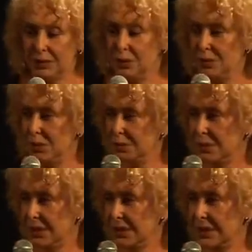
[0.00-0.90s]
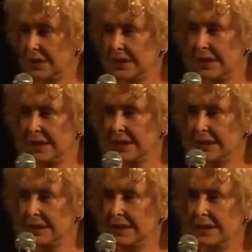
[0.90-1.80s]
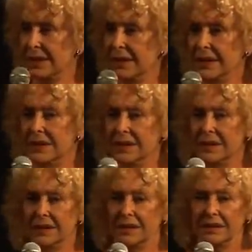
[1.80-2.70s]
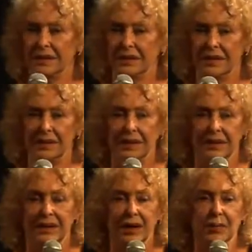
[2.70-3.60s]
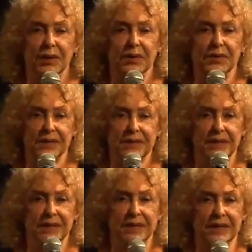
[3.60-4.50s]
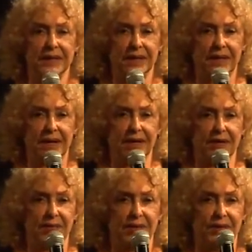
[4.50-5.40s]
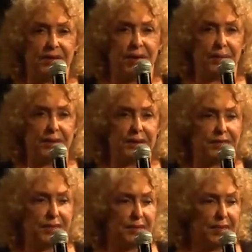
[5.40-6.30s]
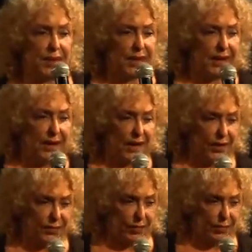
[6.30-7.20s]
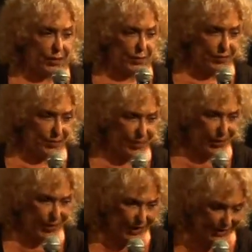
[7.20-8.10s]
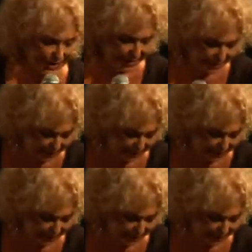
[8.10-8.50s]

two more works, and then I'll be interested in any of the comments from, from you, from the audience